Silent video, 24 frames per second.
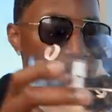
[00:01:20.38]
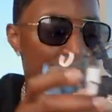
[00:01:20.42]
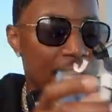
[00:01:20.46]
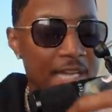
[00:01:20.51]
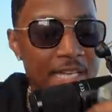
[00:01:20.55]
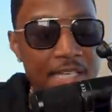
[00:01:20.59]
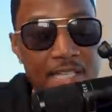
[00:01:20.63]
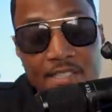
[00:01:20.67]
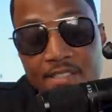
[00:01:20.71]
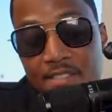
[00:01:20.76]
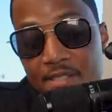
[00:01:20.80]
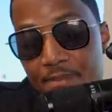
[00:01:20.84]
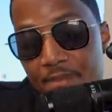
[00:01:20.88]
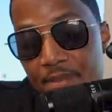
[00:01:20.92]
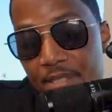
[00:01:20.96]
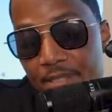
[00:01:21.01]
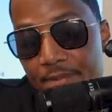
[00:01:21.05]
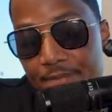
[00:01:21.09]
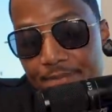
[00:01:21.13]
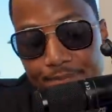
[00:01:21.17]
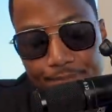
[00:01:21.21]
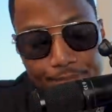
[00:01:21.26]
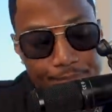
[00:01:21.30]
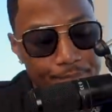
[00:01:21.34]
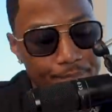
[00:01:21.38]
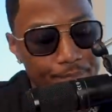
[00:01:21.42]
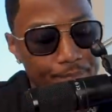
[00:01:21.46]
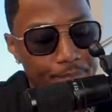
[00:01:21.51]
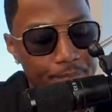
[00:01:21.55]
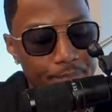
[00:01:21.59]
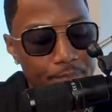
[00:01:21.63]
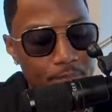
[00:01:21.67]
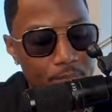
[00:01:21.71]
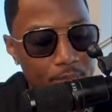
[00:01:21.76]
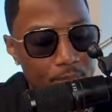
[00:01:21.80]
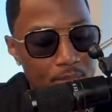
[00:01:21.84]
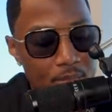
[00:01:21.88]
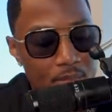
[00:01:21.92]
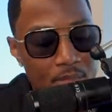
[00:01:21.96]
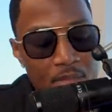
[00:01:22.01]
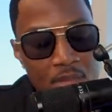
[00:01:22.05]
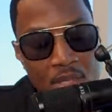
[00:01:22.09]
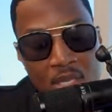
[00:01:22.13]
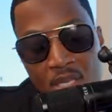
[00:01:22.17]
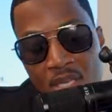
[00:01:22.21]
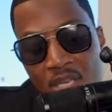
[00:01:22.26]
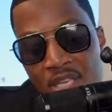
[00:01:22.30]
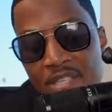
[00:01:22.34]
Hey, listen, man.
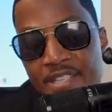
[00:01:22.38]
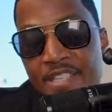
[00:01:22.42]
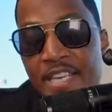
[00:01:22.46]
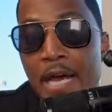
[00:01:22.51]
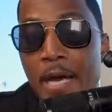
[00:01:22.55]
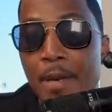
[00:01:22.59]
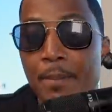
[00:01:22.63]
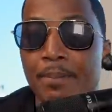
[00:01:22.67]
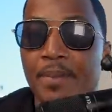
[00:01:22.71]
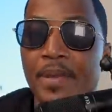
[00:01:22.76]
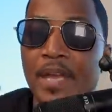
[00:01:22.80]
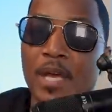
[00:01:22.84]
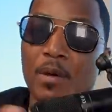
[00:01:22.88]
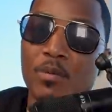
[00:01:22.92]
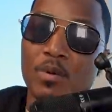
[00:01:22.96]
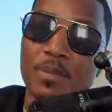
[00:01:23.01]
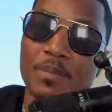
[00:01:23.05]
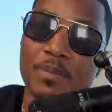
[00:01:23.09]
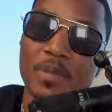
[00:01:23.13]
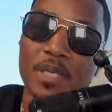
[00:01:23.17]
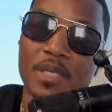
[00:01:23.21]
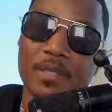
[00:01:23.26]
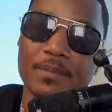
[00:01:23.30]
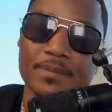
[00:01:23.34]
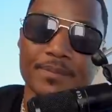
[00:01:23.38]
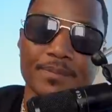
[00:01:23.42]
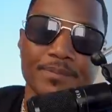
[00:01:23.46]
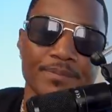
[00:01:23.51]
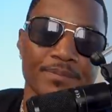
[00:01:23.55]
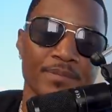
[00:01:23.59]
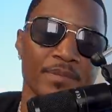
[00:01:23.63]
Y'all bear with me.